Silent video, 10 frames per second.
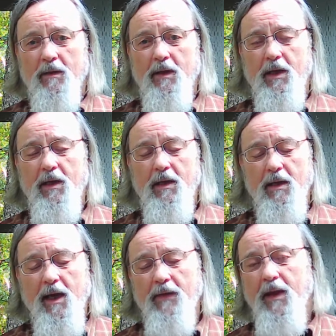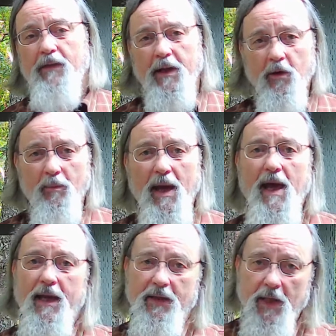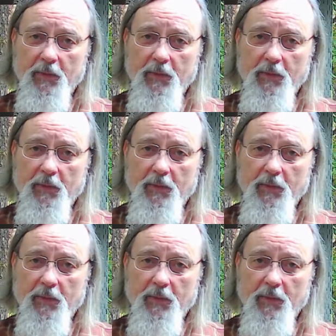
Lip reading: and they go back and they